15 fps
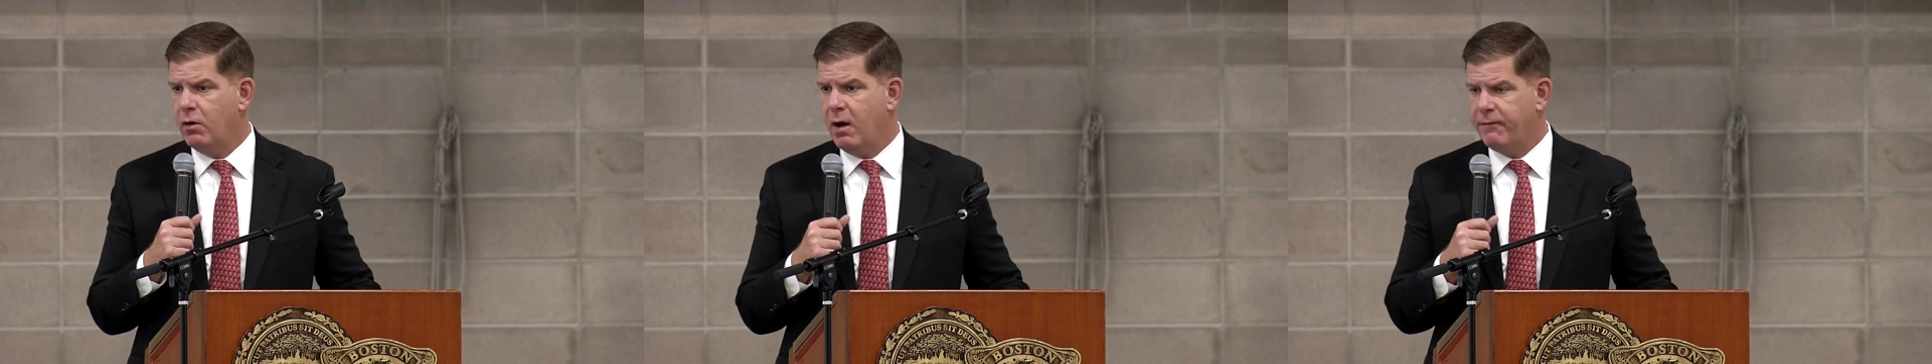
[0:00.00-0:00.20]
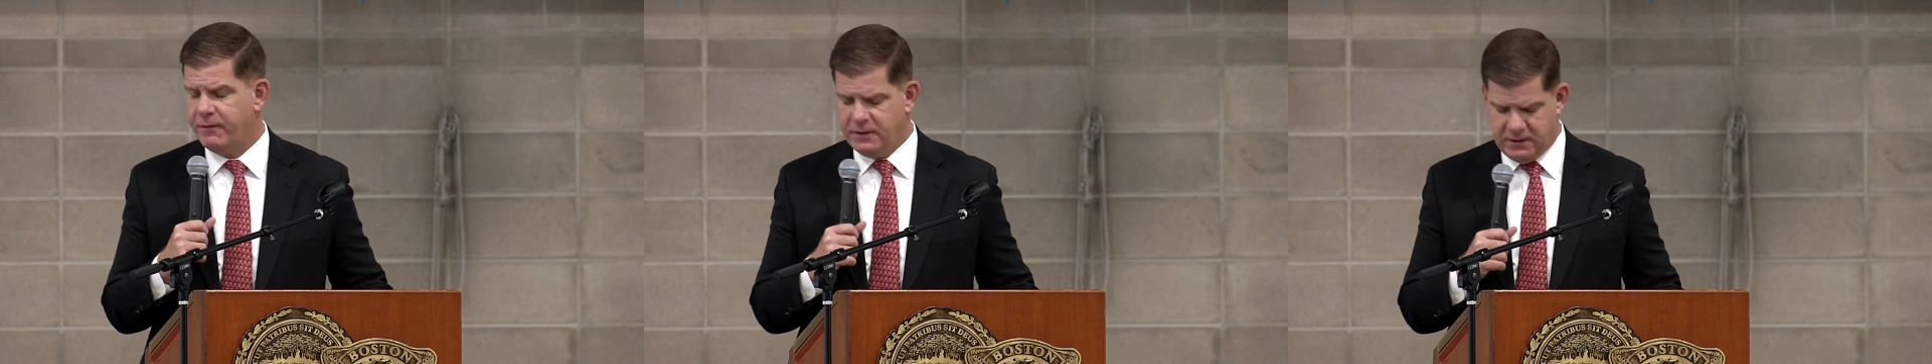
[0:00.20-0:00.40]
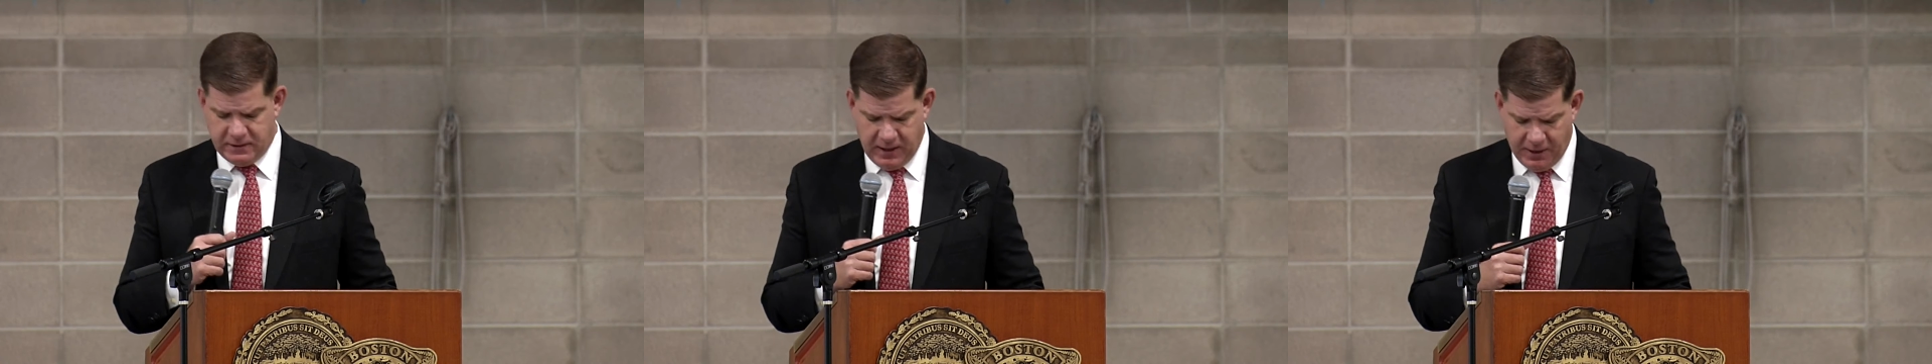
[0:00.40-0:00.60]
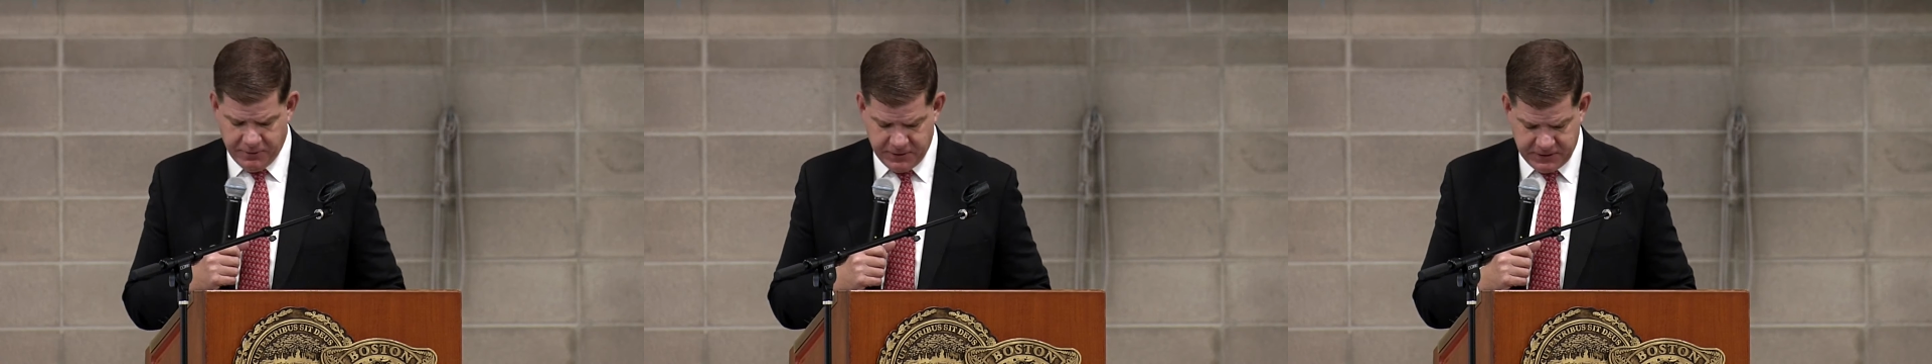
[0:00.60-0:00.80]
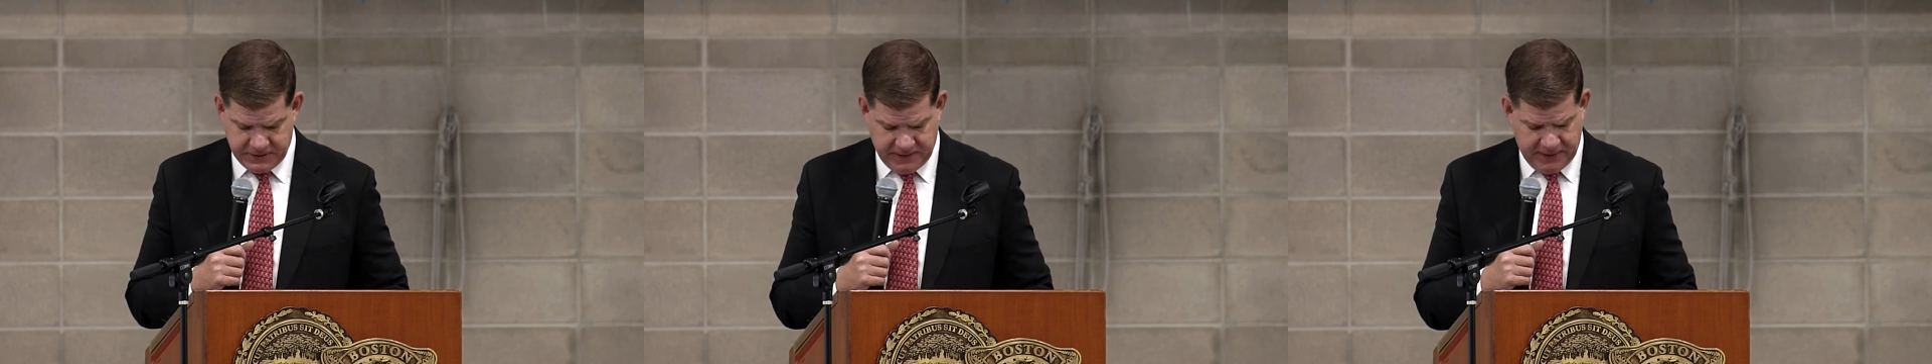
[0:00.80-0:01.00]
officers
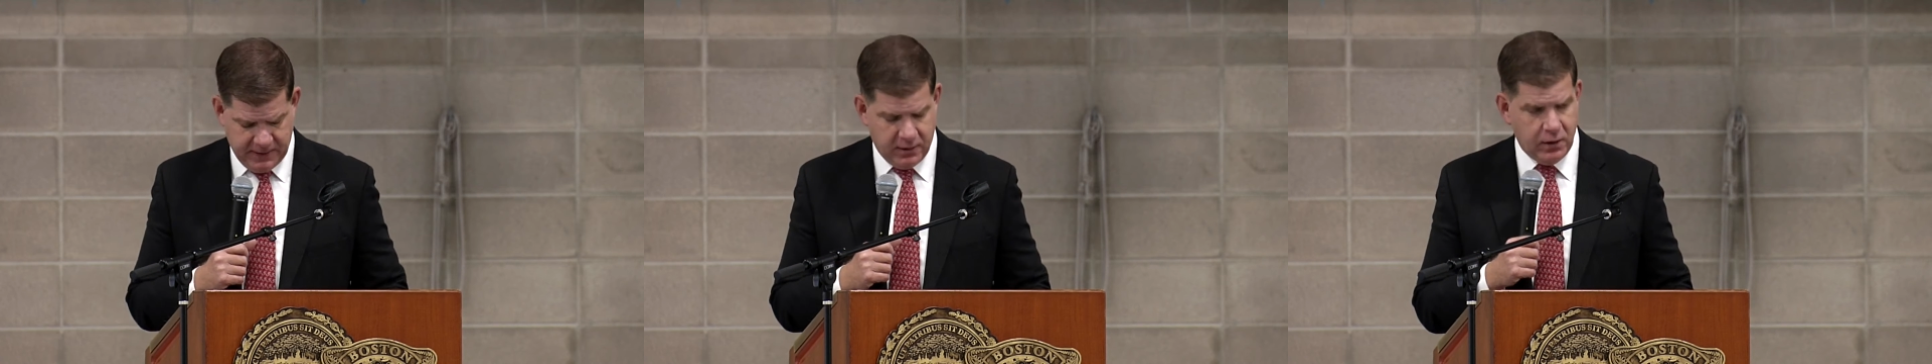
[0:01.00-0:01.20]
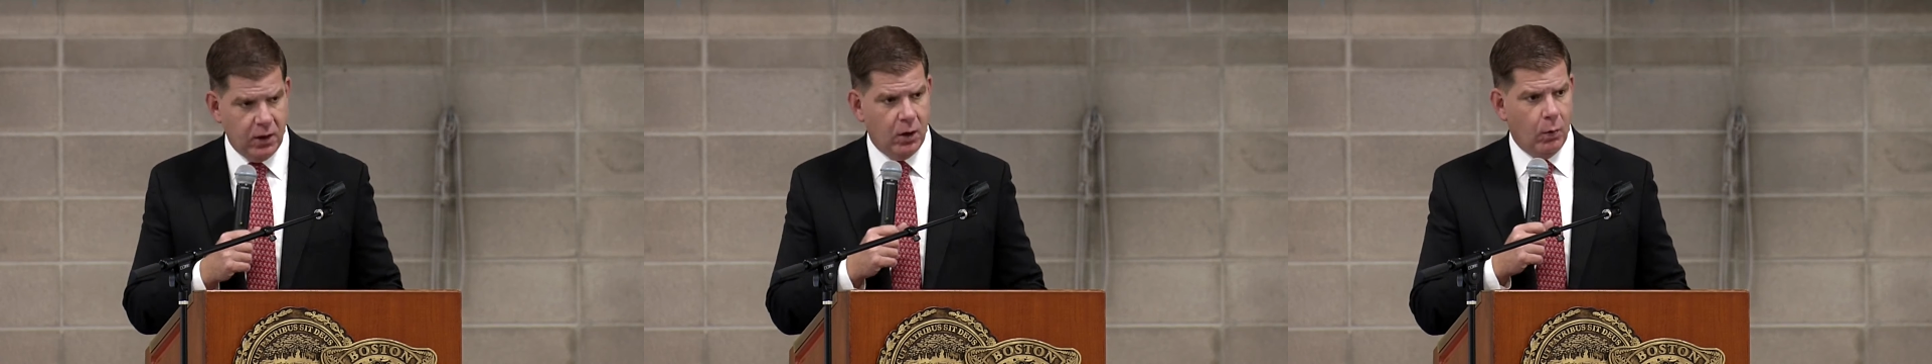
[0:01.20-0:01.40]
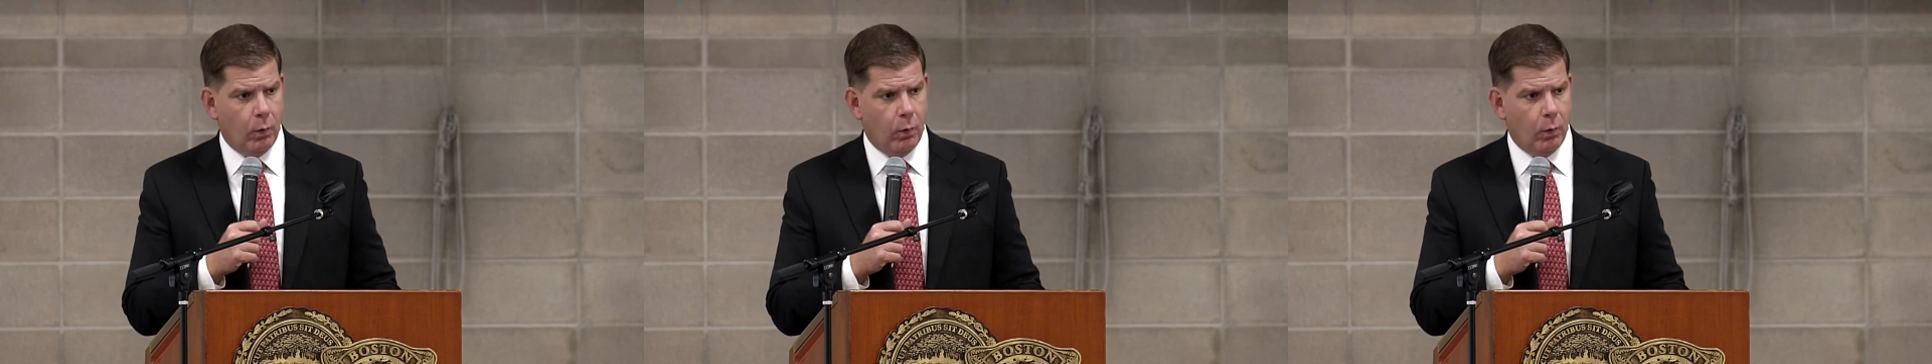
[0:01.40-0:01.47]
understand